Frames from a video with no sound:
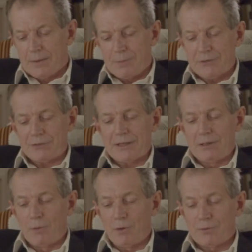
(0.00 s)
Mr.
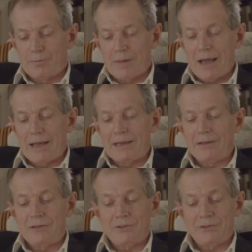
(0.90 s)
Gilmore's
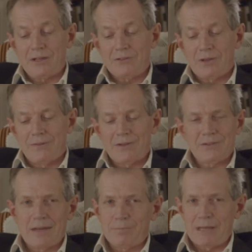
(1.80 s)
mind is at ease on this
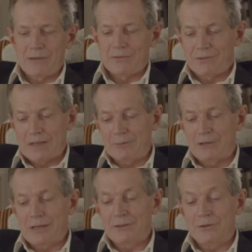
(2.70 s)
unpleasant
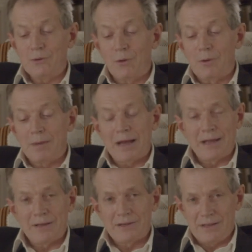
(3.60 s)
subject, and your
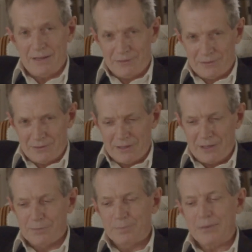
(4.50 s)
mind is at
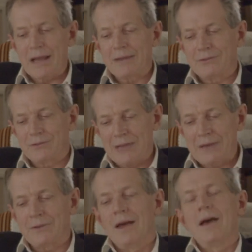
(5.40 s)
ease. Pray
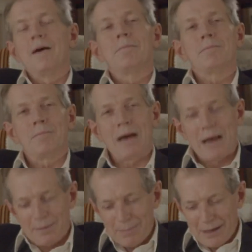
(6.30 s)
set
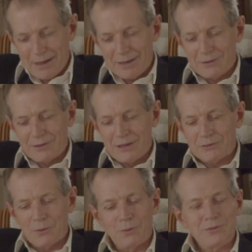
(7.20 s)
my mind at
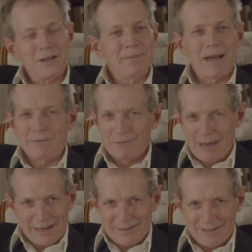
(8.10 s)
ease also by
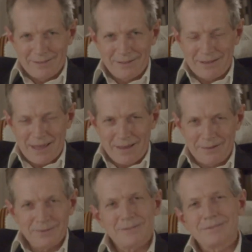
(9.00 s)
writing the note.